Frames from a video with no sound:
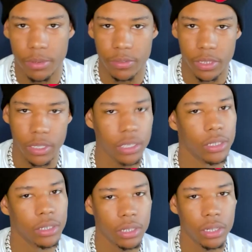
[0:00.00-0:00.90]
If it's
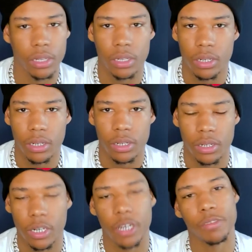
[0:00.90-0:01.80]
just
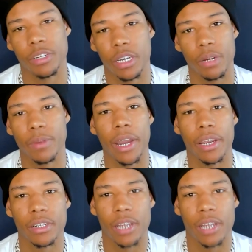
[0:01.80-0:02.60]
if it's anybody else,